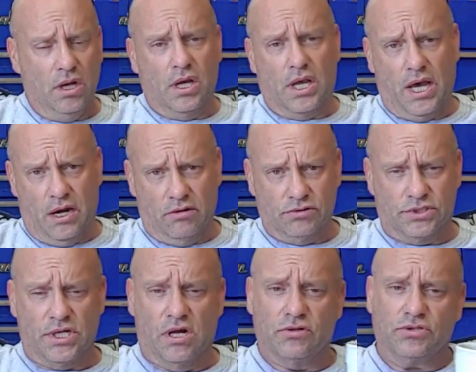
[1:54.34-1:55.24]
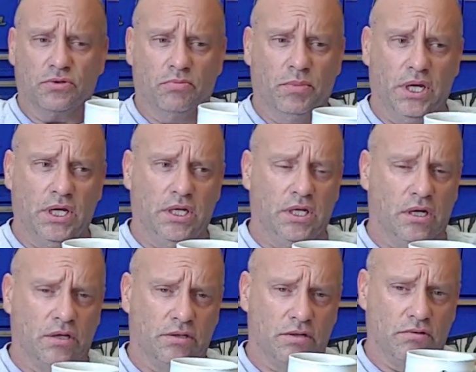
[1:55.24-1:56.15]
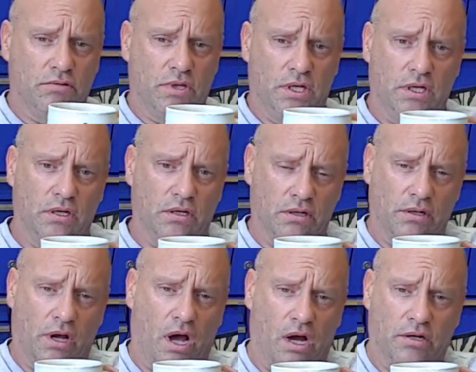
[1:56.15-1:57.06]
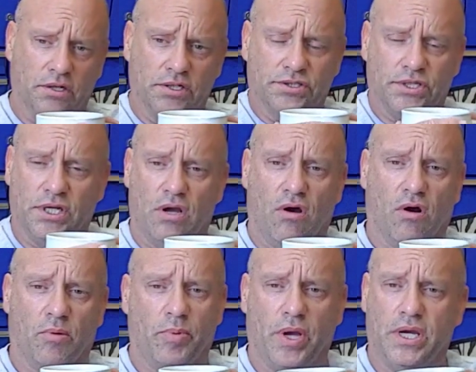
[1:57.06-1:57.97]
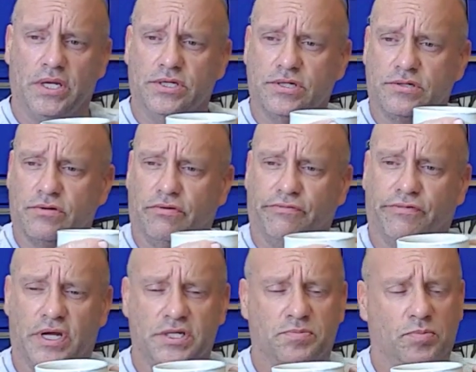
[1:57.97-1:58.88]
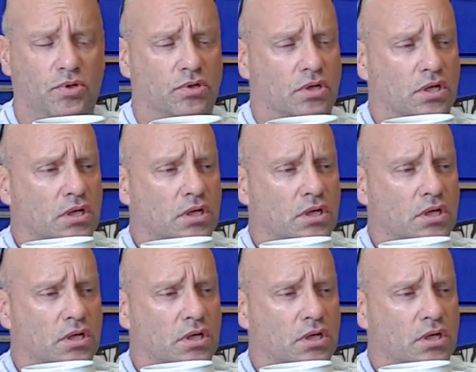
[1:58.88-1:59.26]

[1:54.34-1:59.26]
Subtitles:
Got on social media through the Honda CR pages on Facebook,